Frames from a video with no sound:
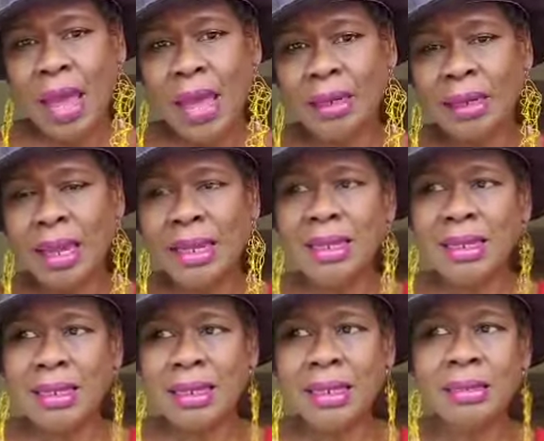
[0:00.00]
And getting
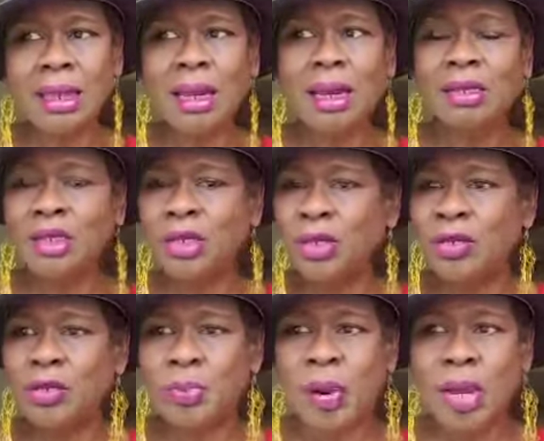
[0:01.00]
clean is a
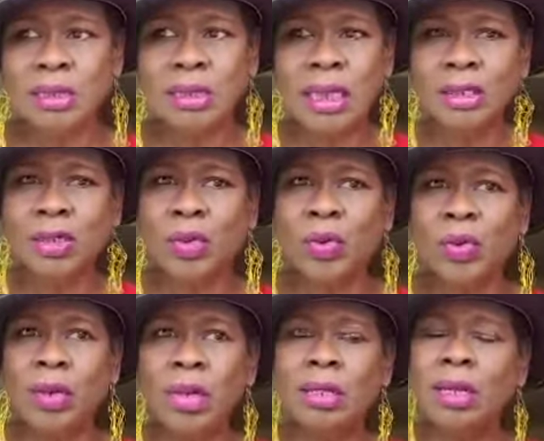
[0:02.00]
continuous process. So
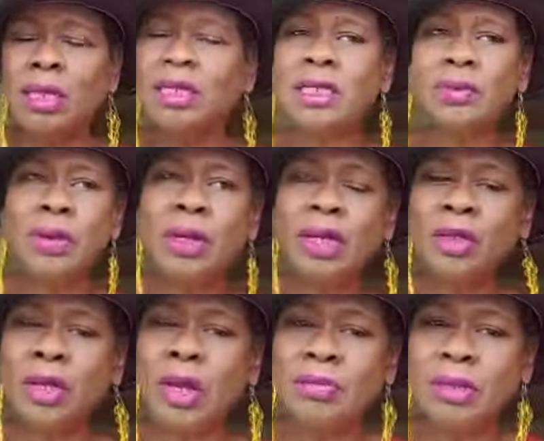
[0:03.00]
not just because
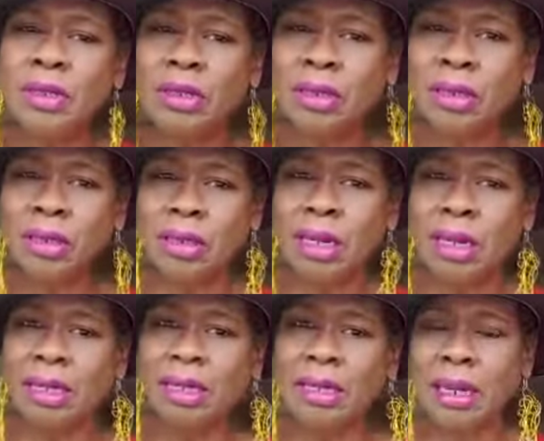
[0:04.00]
you come to a
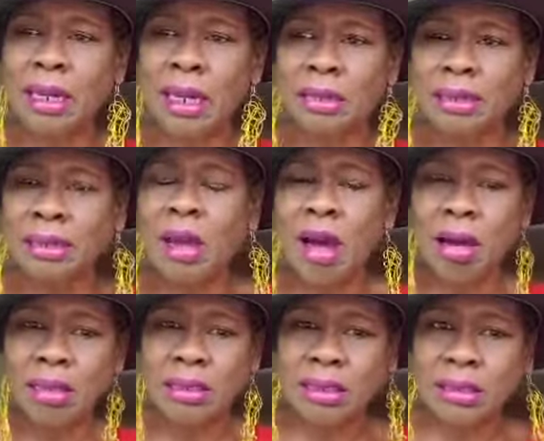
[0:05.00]
clinic, a
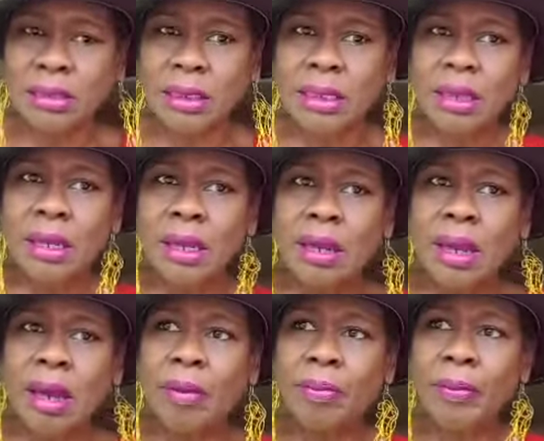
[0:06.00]
detox
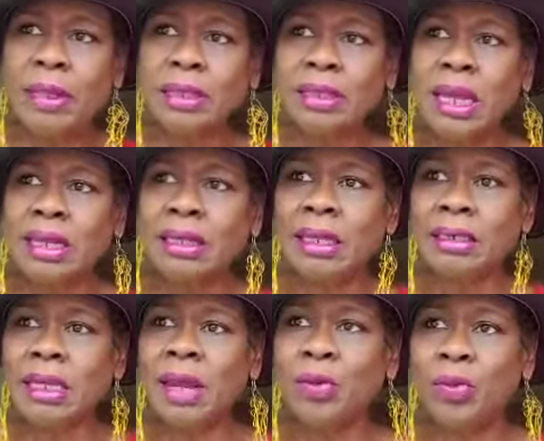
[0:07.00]
place like
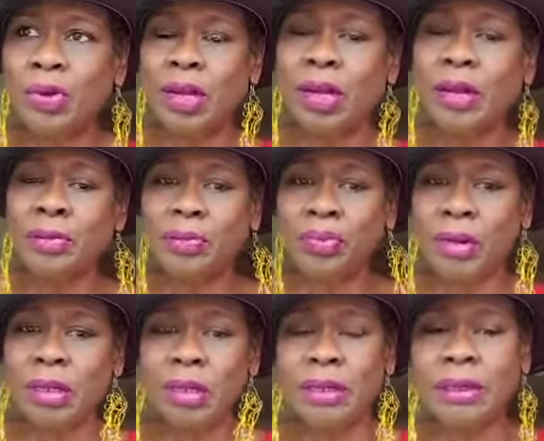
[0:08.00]
this. I work here in
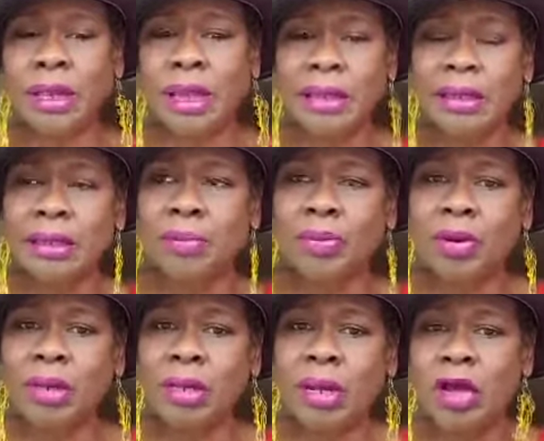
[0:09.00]
Brooklyn at the
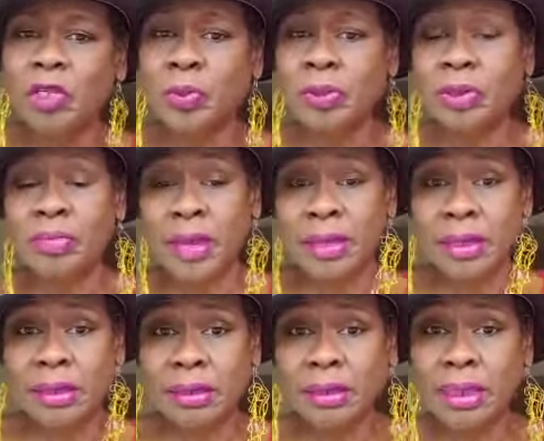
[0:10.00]
Brooklyn Hospital
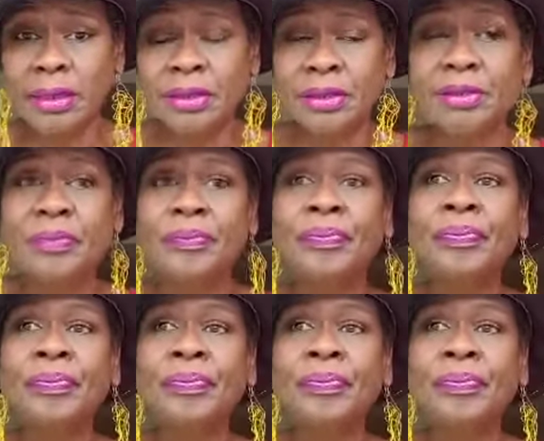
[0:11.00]
Medical Center.